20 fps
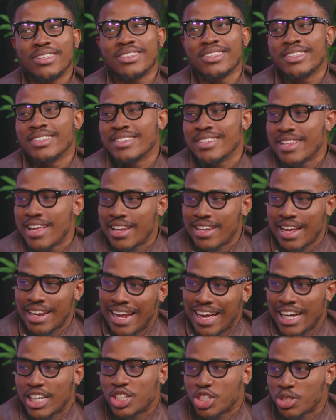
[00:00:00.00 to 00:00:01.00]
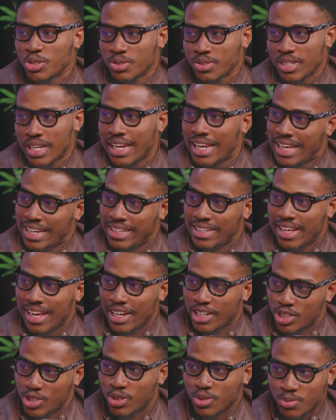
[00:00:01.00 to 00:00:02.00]
That action. I like
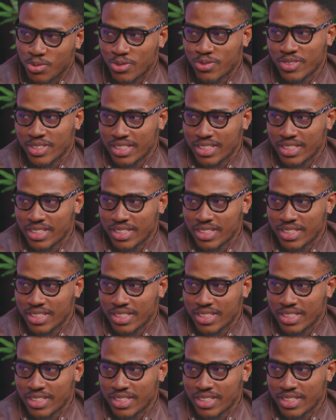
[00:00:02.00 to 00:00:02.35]
action movies.